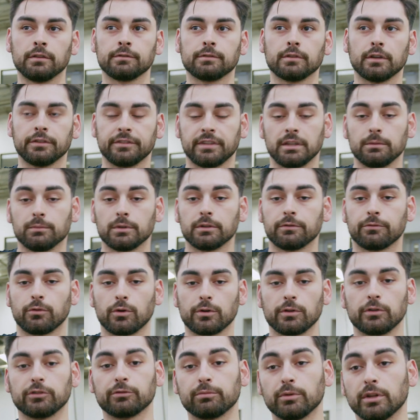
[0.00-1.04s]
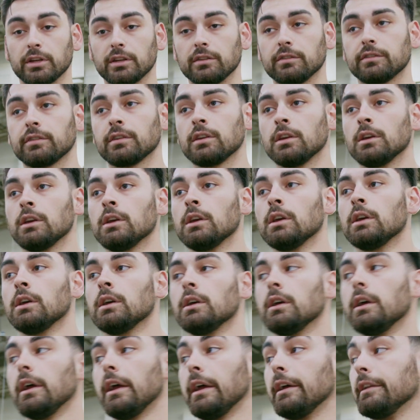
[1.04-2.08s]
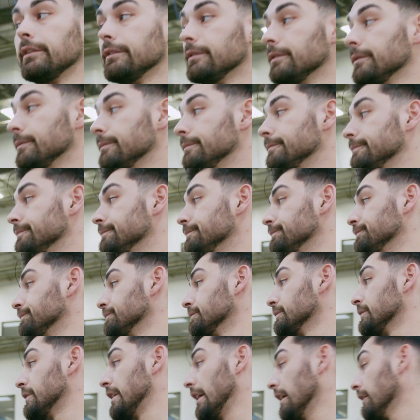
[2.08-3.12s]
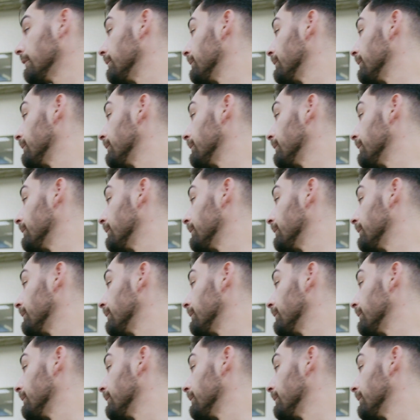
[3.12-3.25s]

assembly for those planes. And yeah,